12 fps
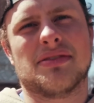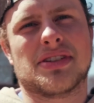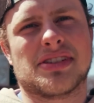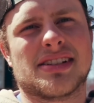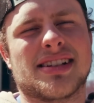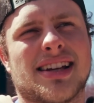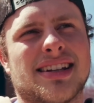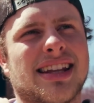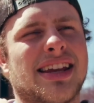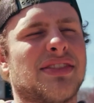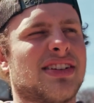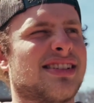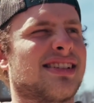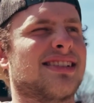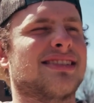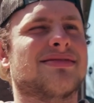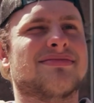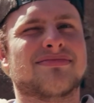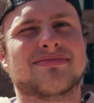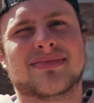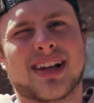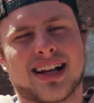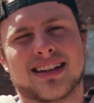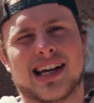versus 10 Davidson.
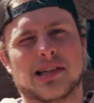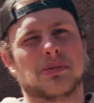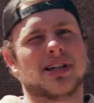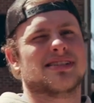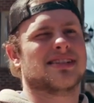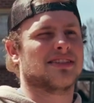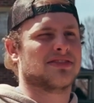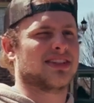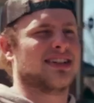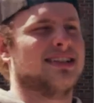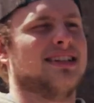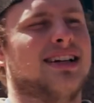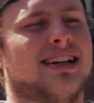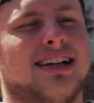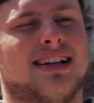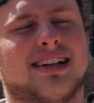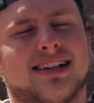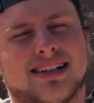I clowned myself there. How dare you.